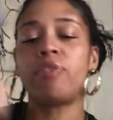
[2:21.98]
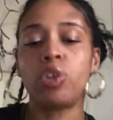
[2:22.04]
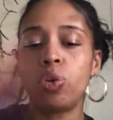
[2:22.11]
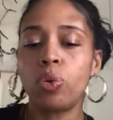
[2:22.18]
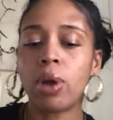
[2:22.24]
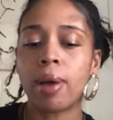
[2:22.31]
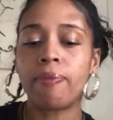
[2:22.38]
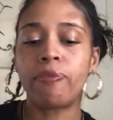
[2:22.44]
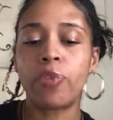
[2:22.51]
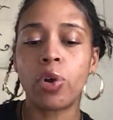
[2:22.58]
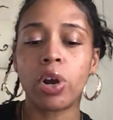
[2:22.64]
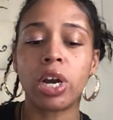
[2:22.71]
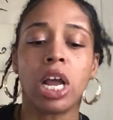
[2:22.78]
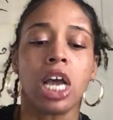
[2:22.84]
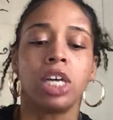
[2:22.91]
you come
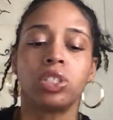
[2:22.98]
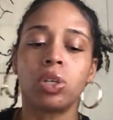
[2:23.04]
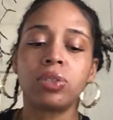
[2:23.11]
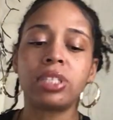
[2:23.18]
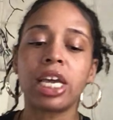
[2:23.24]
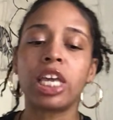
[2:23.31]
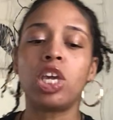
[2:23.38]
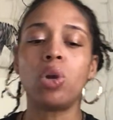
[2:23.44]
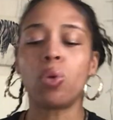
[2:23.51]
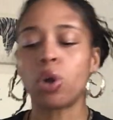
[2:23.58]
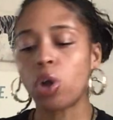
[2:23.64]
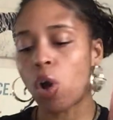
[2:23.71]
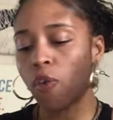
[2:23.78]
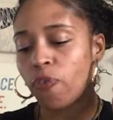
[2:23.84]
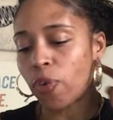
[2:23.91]
forward. So it's like you
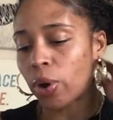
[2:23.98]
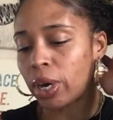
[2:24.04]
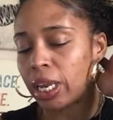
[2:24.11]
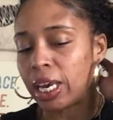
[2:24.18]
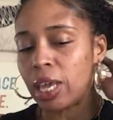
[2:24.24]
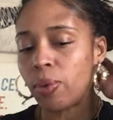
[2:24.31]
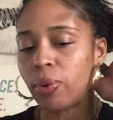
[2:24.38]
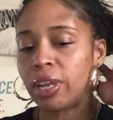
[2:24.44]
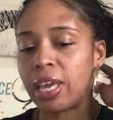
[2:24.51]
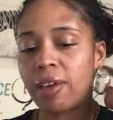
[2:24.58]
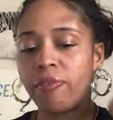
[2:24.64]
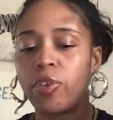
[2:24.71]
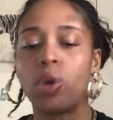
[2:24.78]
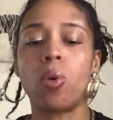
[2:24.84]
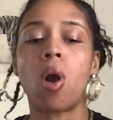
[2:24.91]
would go forward and he would
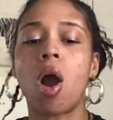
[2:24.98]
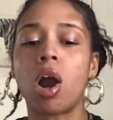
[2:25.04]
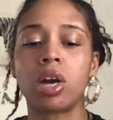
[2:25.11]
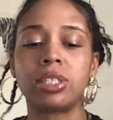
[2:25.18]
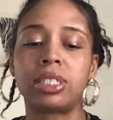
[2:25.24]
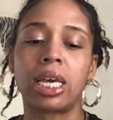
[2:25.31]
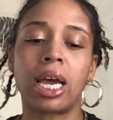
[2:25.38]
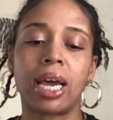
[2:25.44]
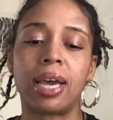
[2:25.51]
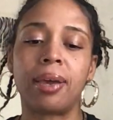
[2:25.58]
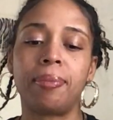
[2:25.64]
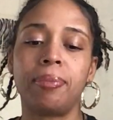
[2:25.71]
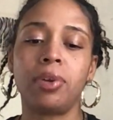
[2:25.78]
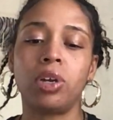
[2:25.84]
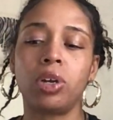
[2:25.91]
give you a hard
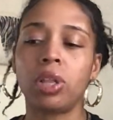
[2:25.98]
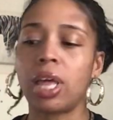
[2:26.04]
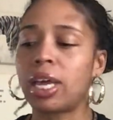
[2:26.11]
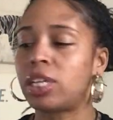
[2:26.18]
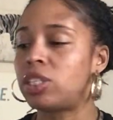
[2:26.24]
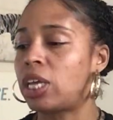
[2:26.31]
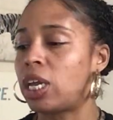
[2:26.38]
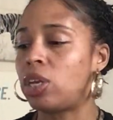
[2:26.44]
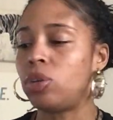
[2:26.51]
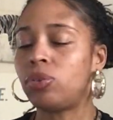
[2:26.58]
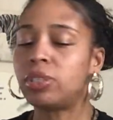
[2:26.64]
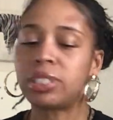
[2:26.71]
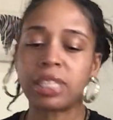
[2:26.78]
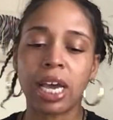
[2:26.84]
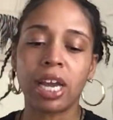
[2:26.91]
time. You're like, can you
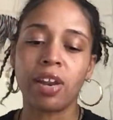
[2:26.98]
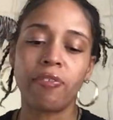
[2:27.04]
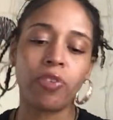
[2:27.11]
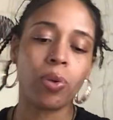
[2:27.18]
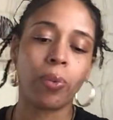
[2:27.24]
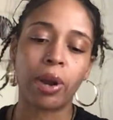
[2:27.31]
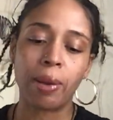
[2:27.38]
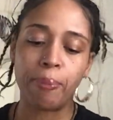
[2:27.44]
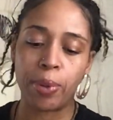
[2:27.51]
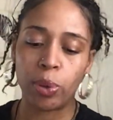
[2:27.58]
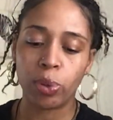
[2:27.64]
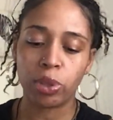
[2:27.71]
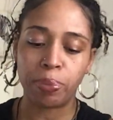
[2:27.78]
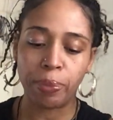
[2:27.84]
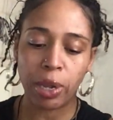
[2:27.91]
decide if you want to be
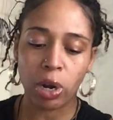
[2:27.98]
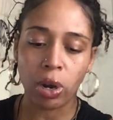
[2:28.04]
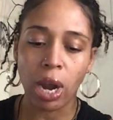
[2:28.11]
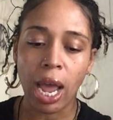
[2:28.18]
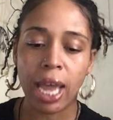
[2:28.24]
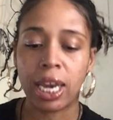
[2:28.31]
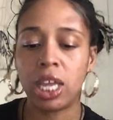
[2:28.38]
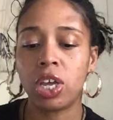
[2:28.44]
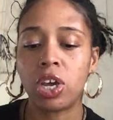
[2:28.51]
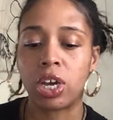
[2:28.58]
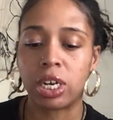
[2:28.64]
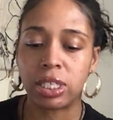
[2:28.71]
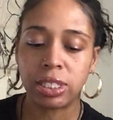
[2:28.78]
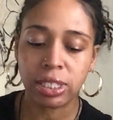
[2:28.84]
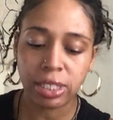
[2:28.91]
with me or not? And he
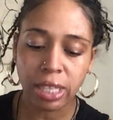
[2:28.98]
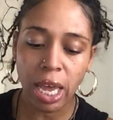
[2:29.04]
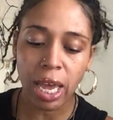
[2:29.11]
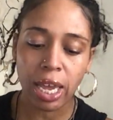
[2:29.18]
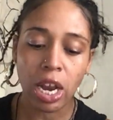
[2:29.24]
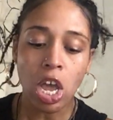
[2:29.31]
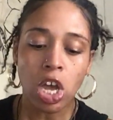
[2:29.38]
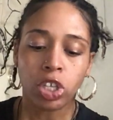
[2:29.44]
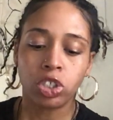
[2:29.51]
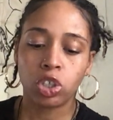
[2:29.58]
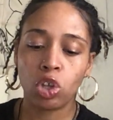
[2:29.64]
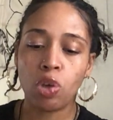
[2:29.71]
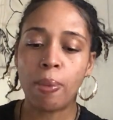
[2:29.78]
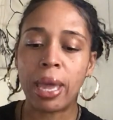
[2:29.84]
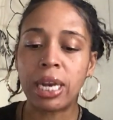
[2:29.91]
couldn't decide. So
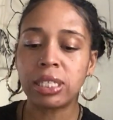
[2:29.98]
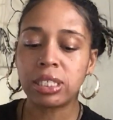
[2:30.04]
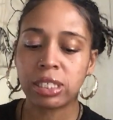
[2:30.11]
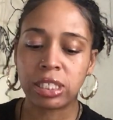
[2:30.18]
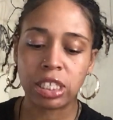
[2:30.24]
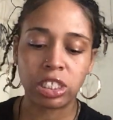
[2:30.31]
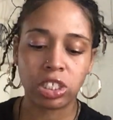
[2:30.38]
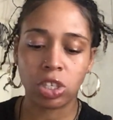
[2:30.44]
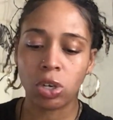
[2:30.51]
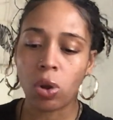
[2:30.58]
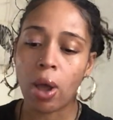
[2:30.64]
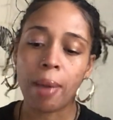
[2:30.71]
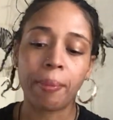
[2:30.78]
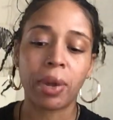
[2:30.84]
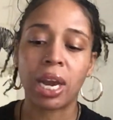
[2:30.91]
you made a decision. You know
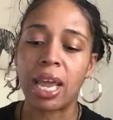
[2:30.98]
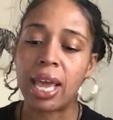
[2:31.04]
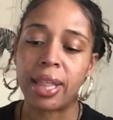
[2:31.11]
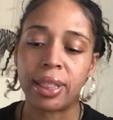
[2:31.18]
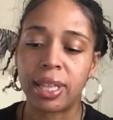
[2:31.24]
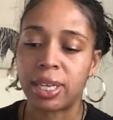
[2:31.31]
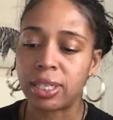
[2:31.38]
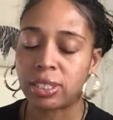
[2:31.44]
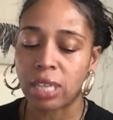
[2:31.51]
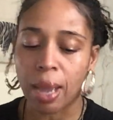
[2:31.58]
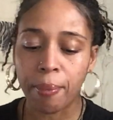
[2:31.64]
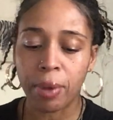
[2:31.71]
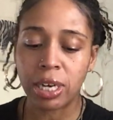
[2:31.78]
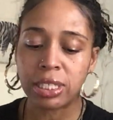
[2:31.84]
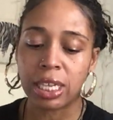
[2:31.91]
what? I'm going to end this.
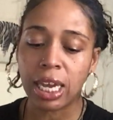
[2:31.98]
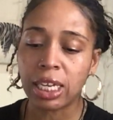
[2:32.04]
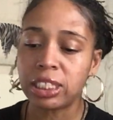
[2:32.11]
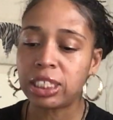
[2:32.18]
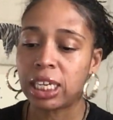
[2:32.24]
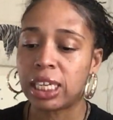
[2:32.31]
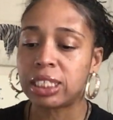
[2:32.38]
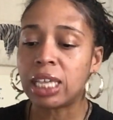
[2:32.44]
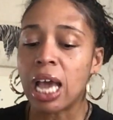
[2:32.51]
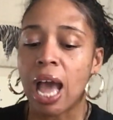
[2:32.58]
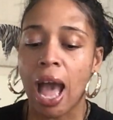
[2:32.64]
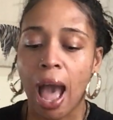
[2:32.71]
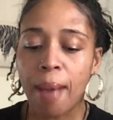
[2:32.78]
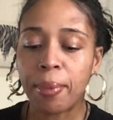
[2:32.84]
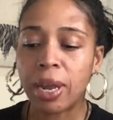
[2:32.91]
I'm going to take a chance.
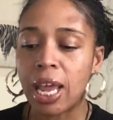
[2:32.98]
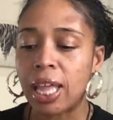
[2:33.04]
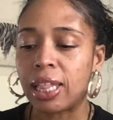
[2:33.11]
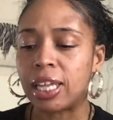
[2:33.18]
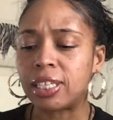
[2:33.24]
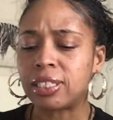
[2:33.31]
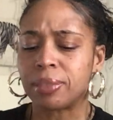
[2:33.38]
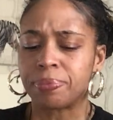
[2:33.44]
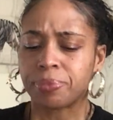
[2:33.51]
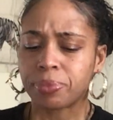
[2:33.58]
I'm going to end this.